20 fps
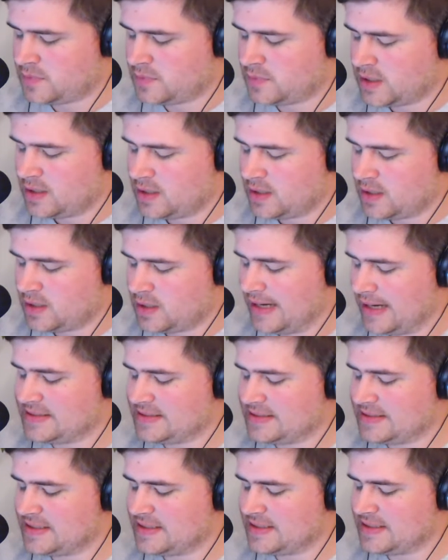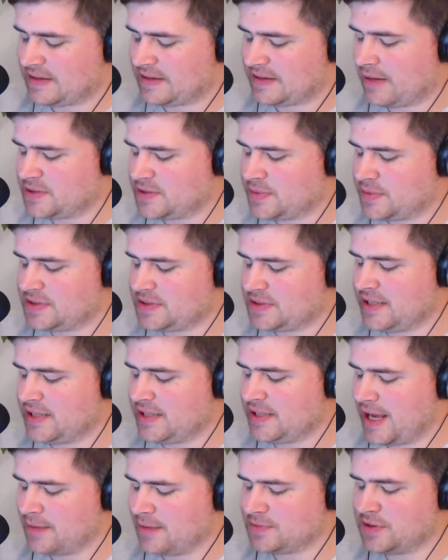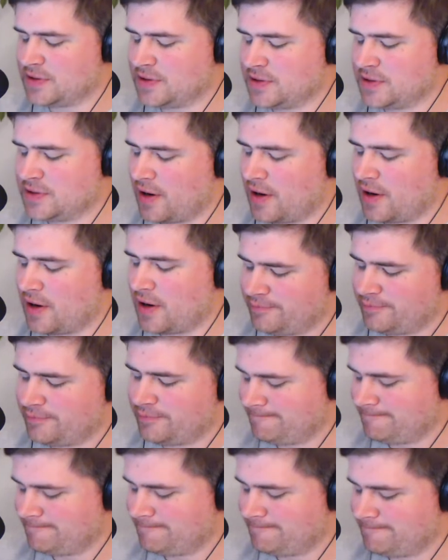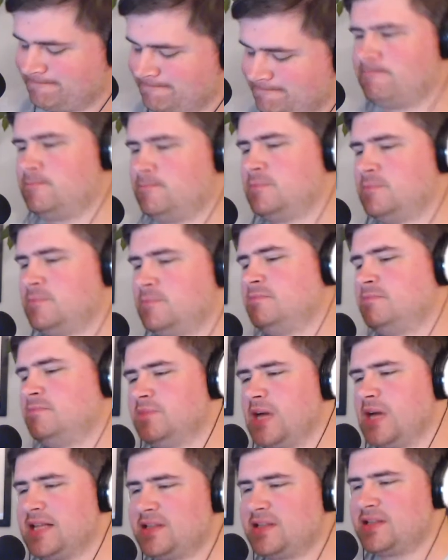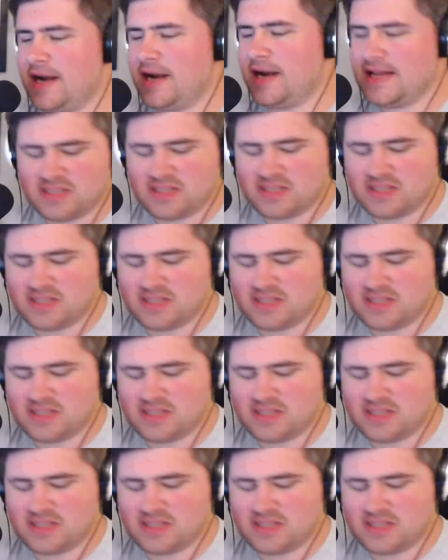He says, I forgot we switched the day. I'm sorry. Yeah. That's all right, AC.